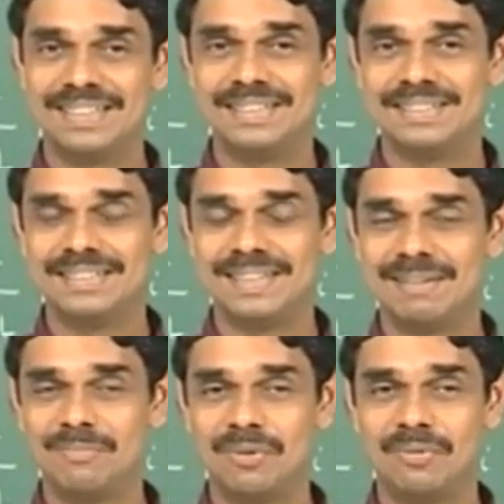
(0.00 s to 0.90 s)
uh,
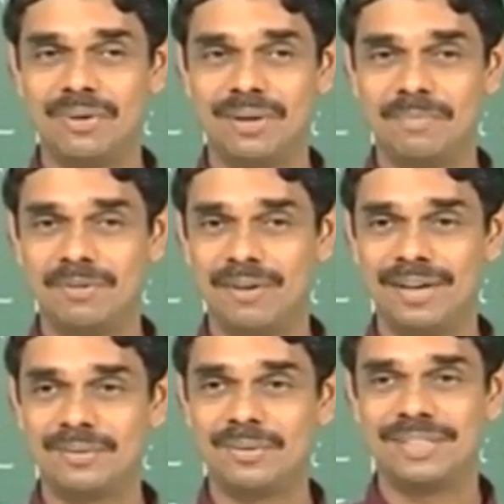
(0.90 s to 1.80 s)
amplif
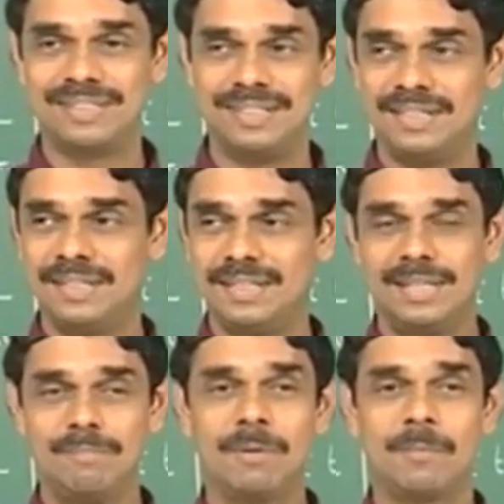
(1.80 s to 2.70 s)
amplifier once the
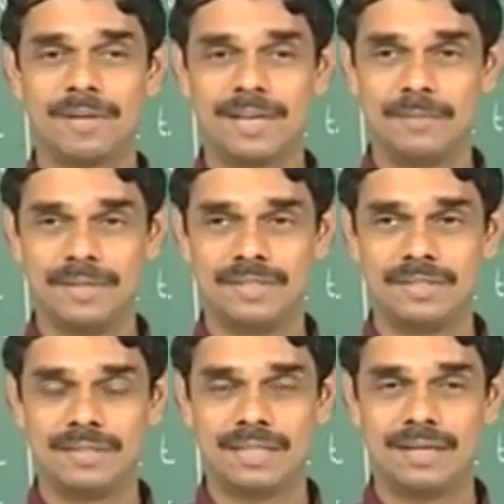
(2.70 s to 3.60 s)
people come in.
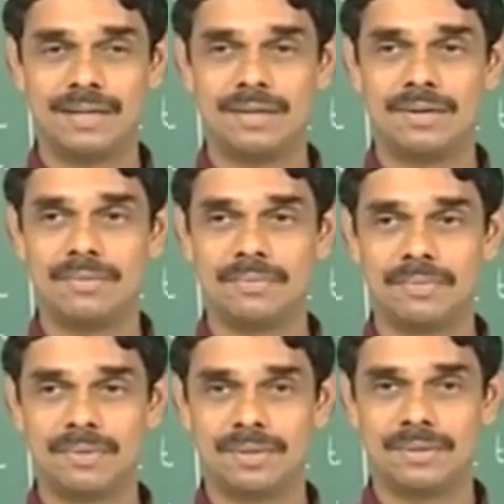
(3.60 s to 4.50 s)
So there are a lot of
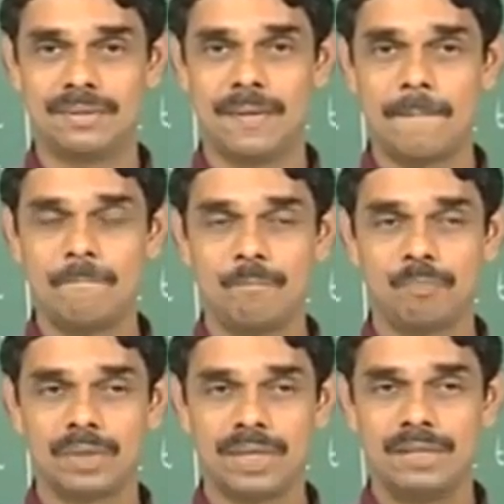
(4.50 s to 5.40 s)
uh,
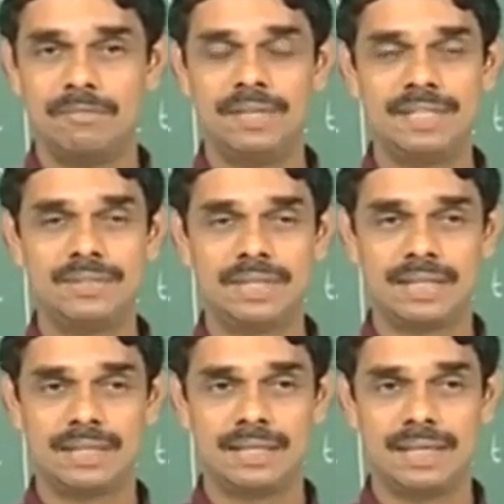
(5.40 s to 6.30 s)
ways you
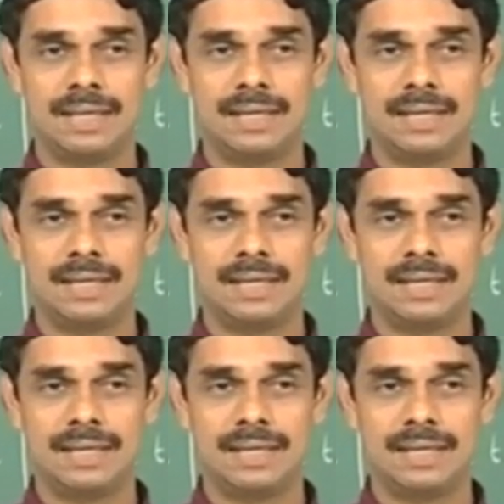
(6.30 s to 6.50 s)
can,